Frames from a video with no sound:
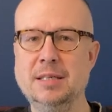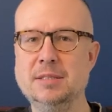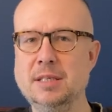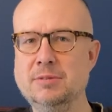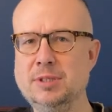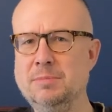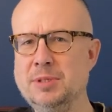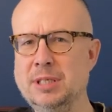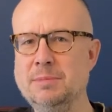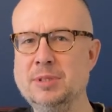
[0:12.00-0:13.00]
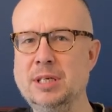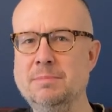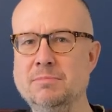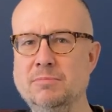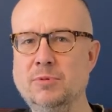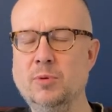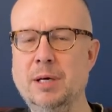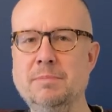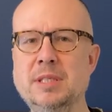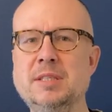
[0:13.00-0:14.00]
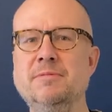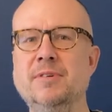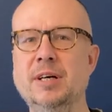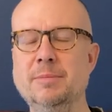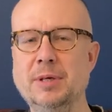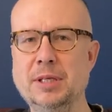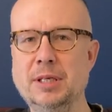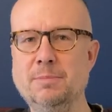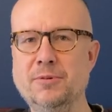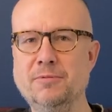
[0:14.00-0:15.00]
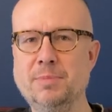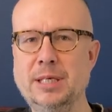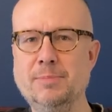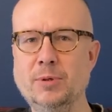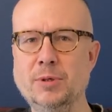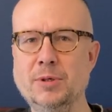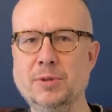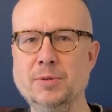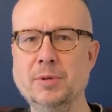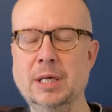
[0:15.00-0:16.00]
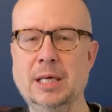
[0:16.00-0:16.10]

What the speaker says: And so sometimes I'm quite mystified by the number of people who